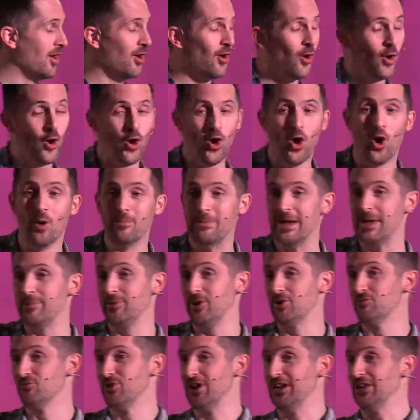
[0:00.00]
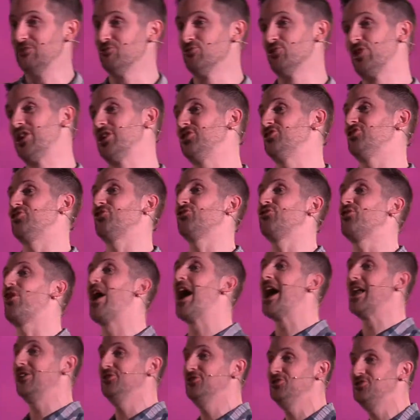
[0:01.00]
or maybe a really rich
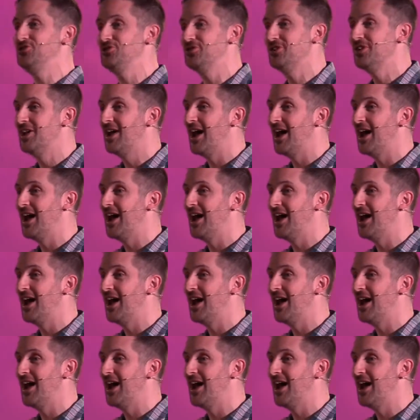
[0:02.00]
friend,